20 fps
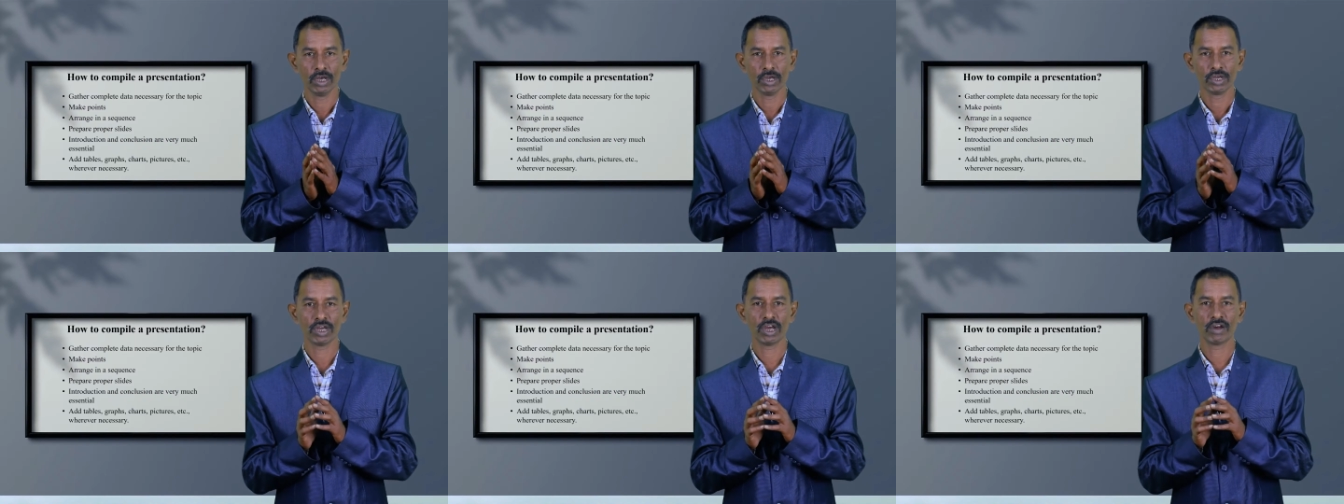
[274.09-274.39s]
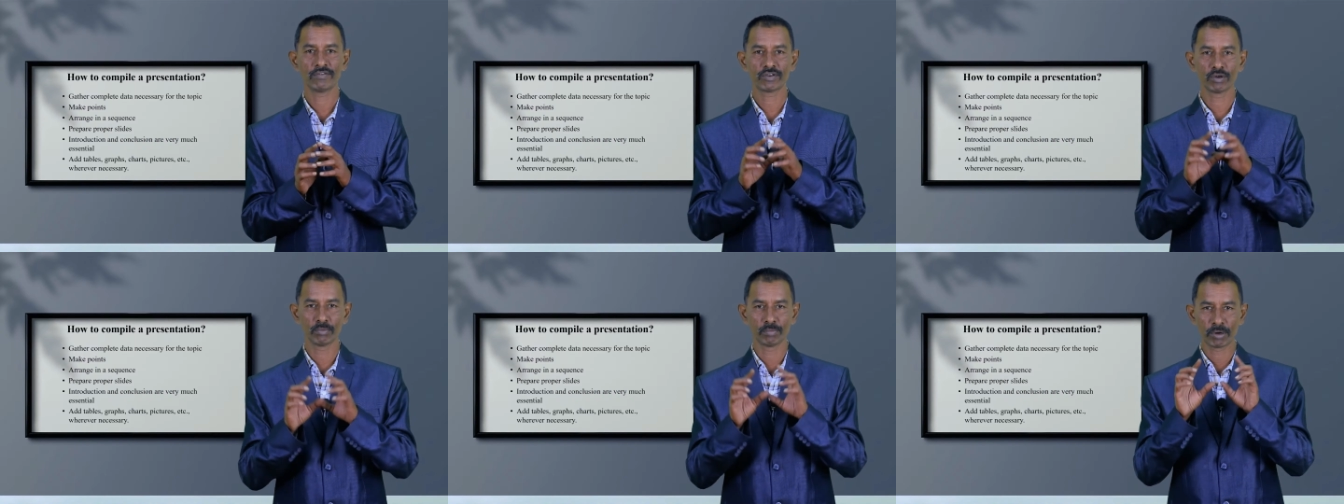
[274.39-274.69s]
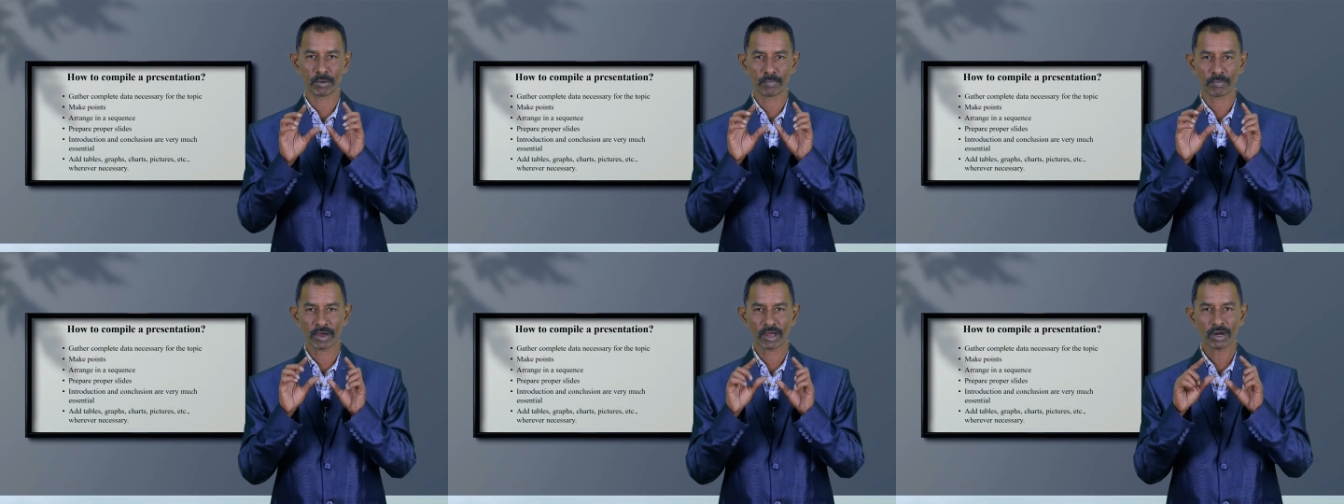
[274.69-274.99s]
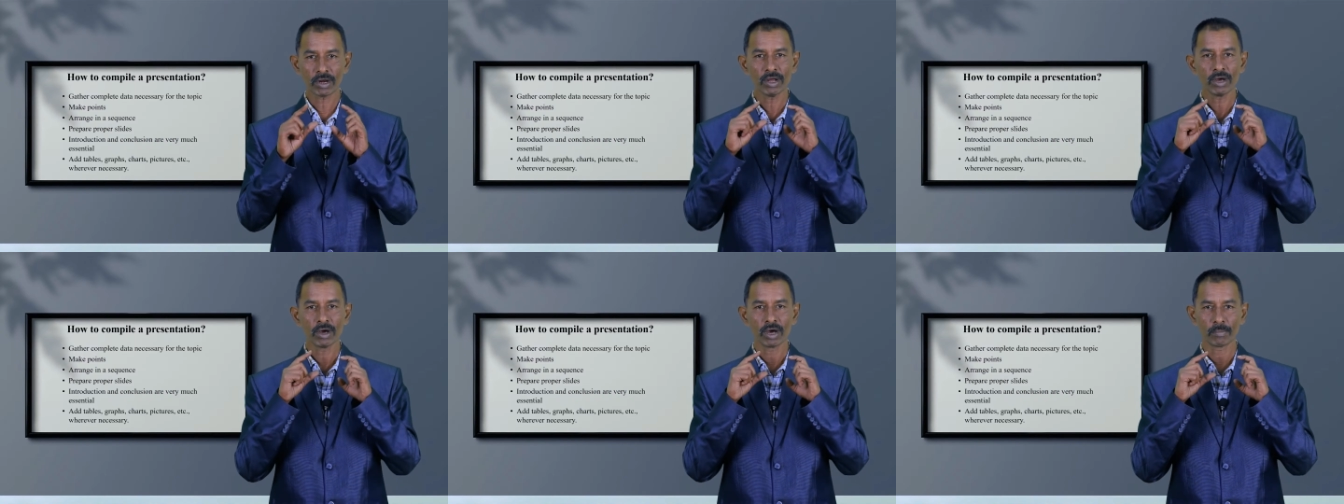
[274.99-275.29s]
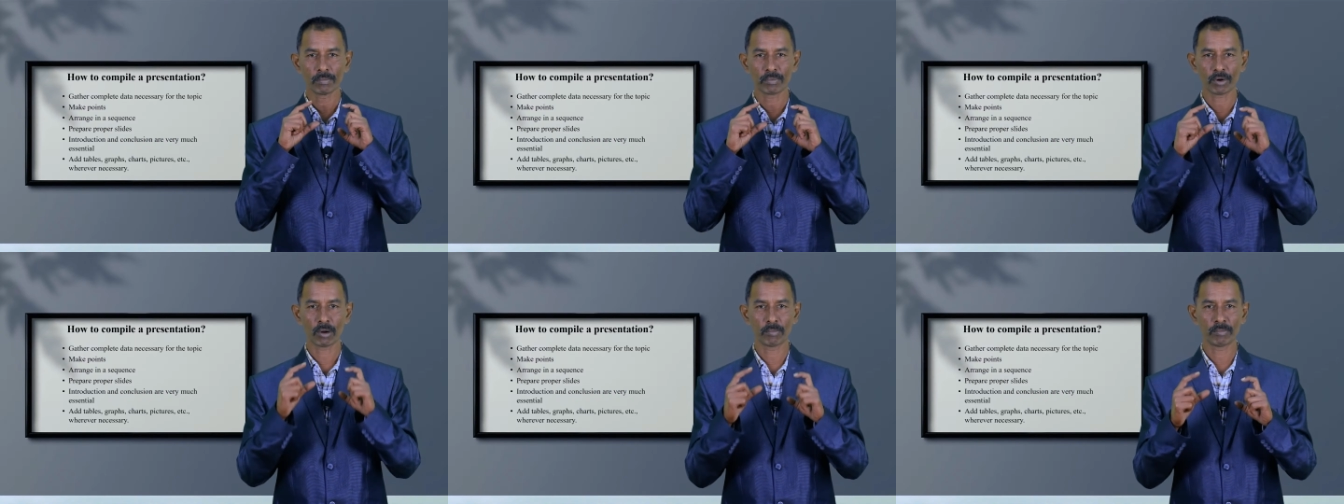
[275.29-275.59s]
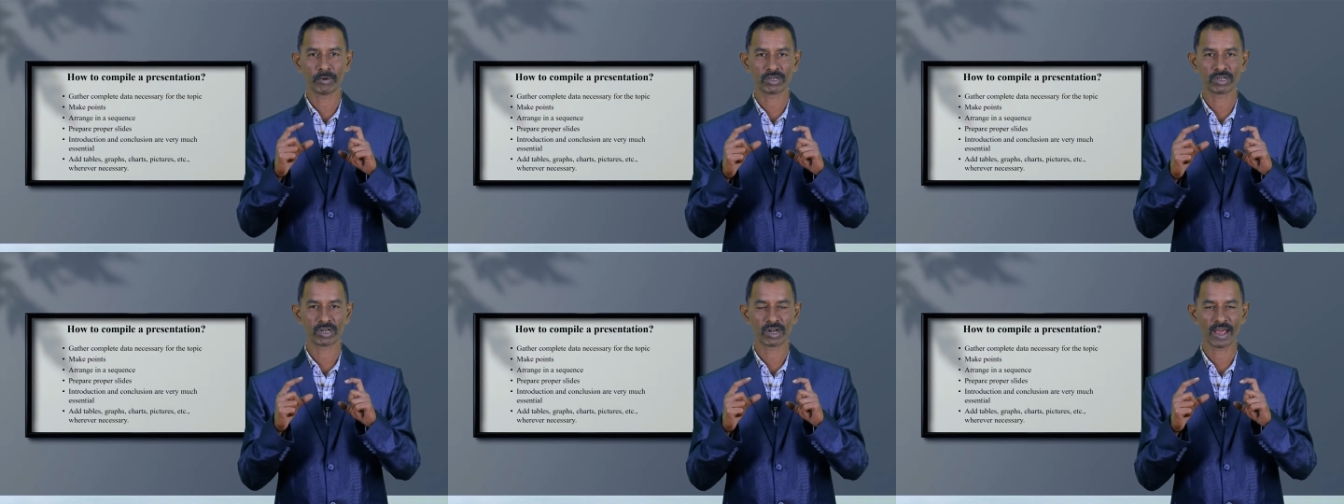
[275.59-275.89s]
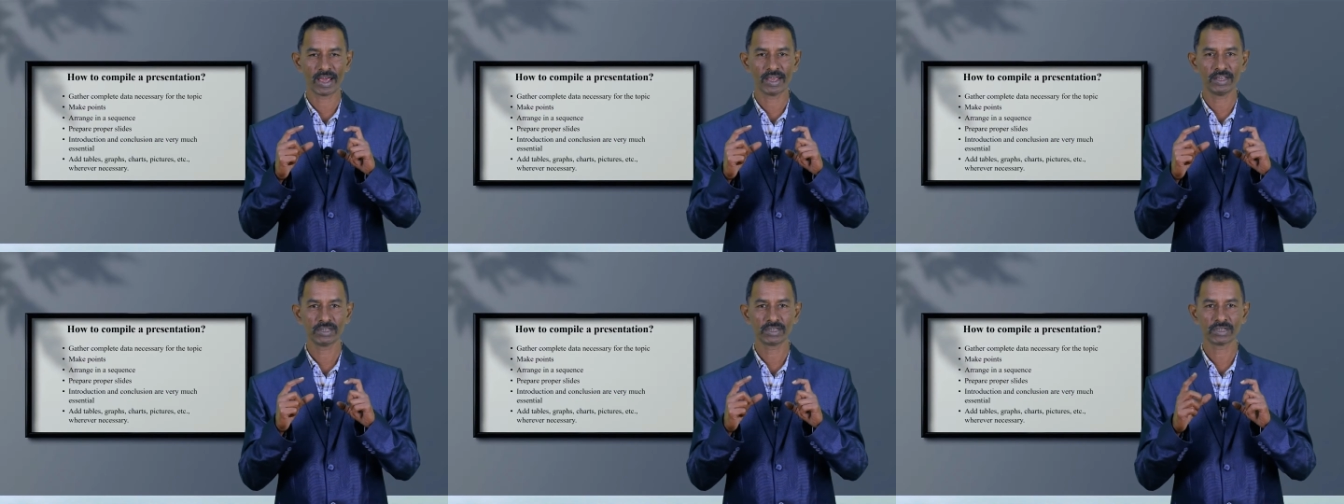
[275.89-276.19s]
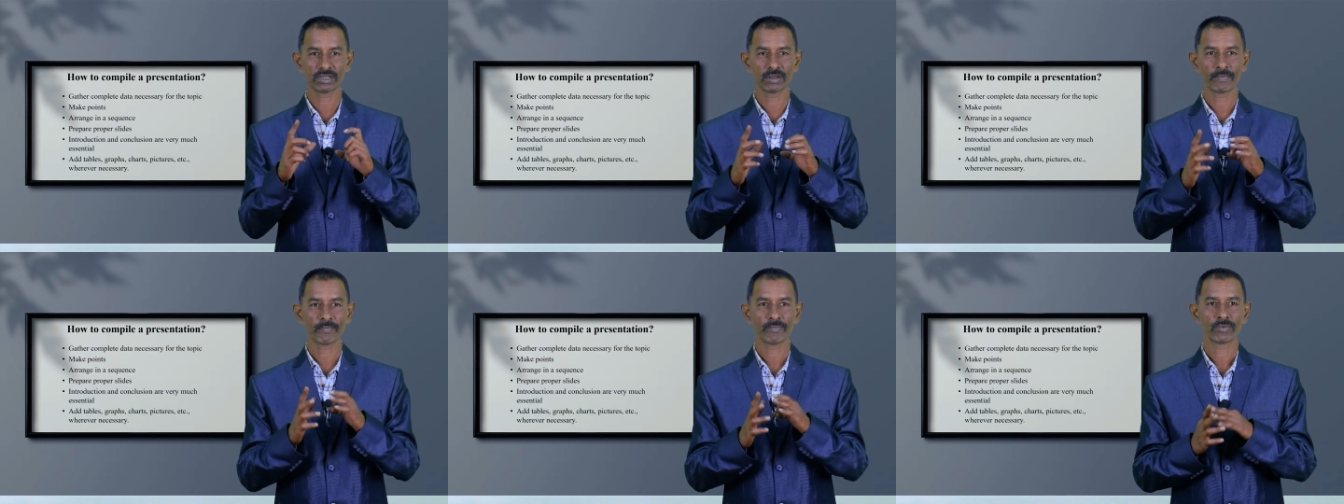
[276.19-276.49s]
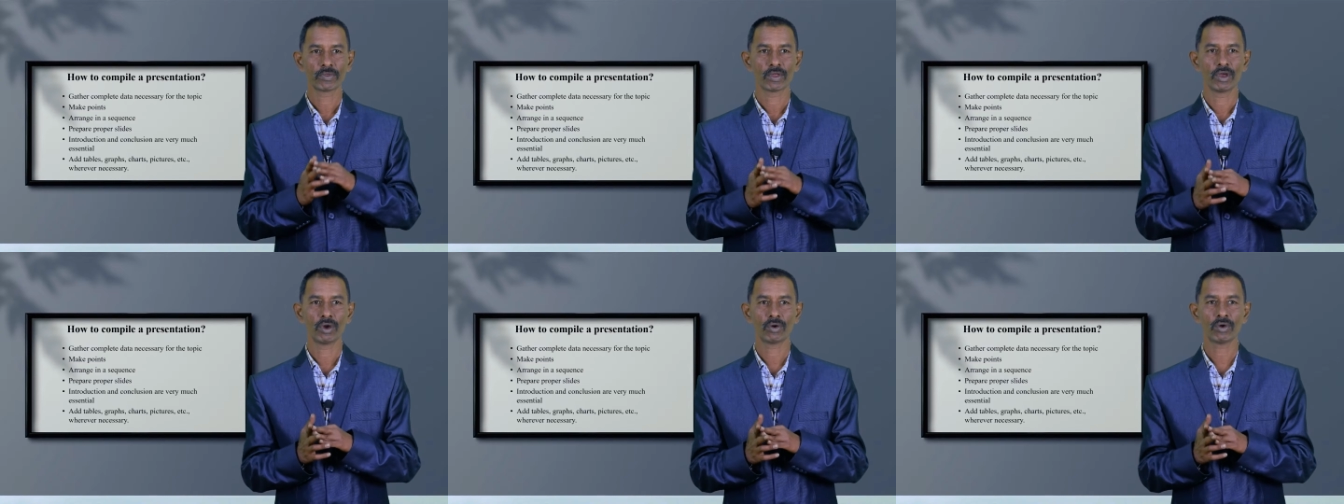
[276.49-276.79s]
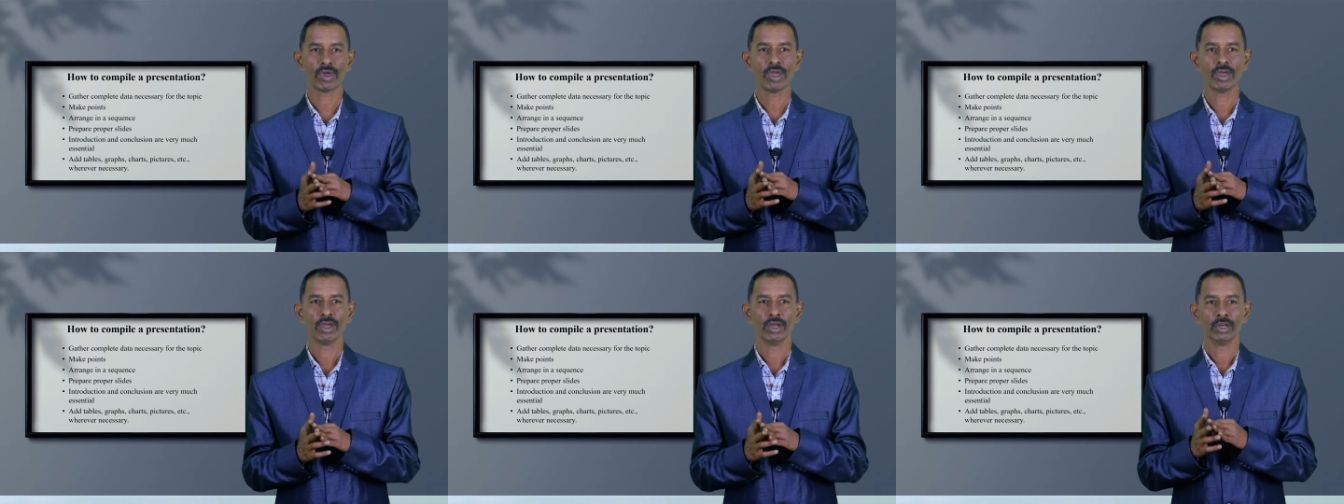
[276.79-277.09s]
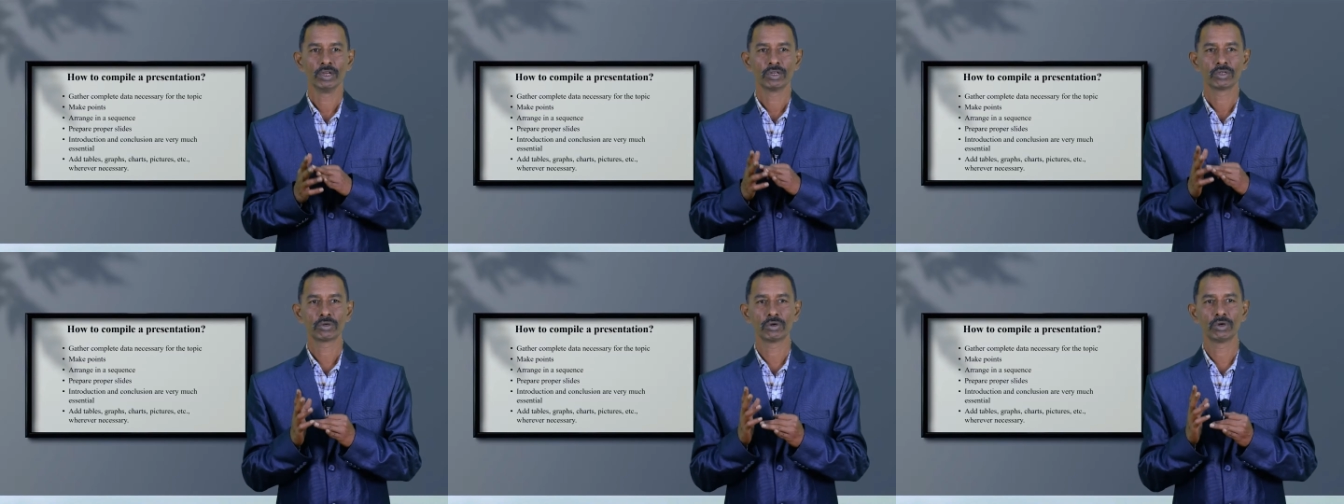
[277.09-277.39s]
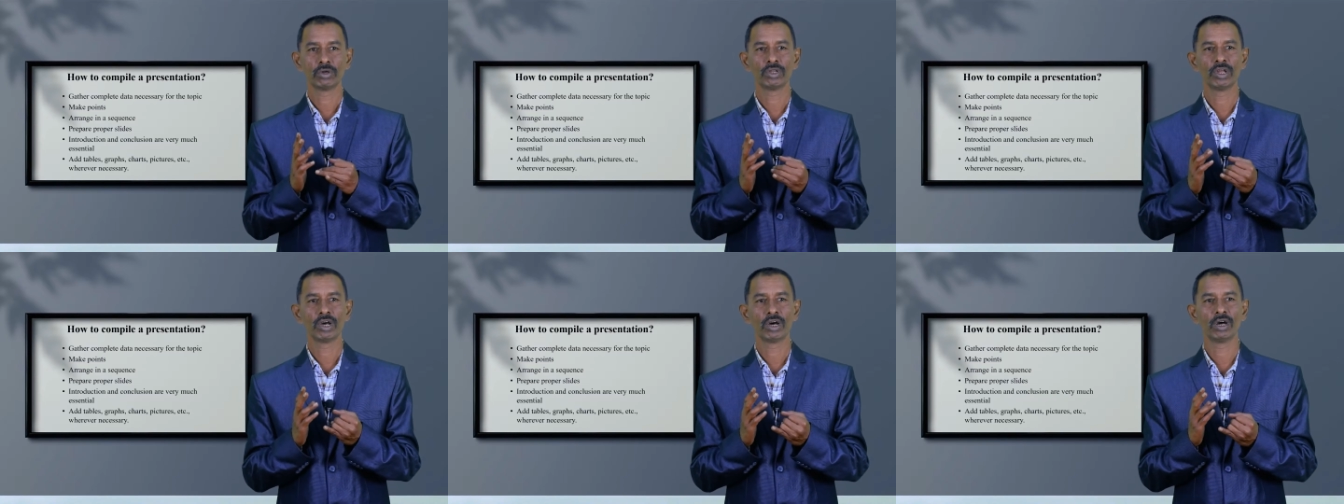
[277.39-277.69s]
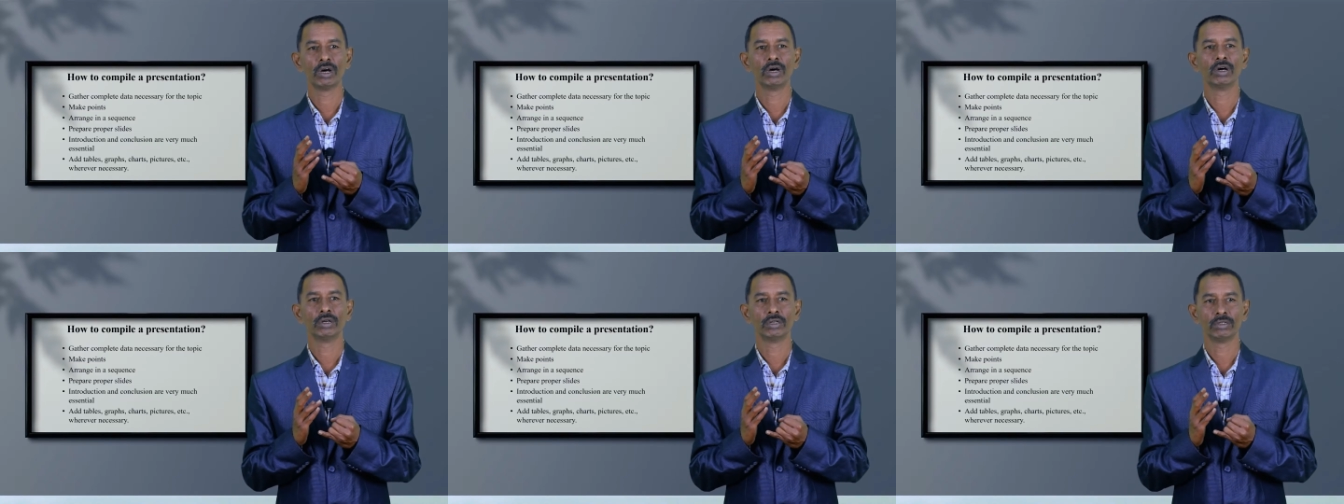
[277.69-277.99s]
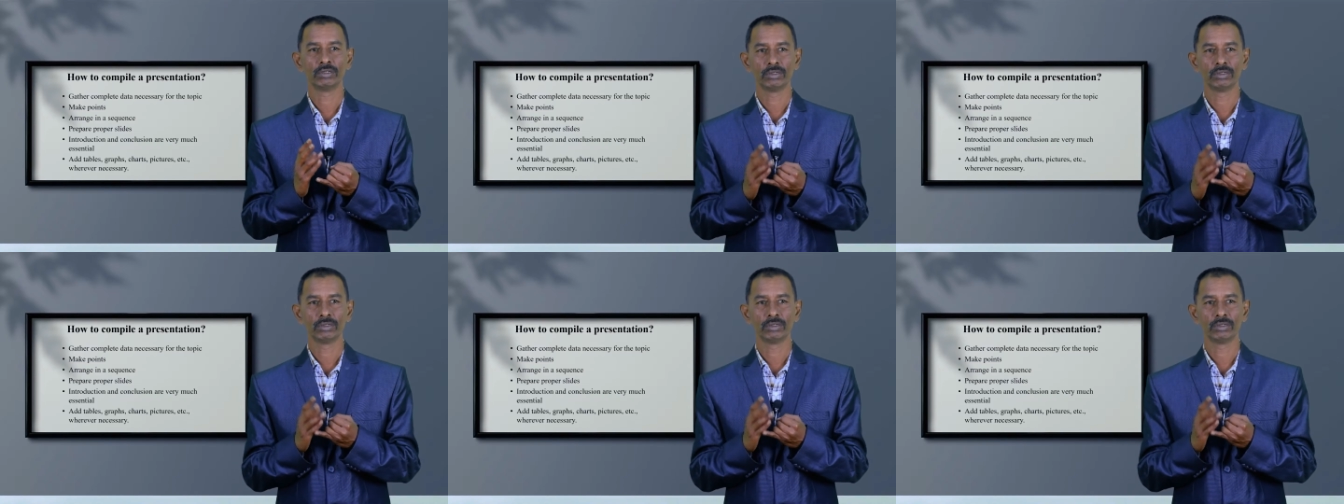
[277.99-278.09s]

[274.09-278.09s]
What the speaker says: you have to prepare proper slides. Okay. So, the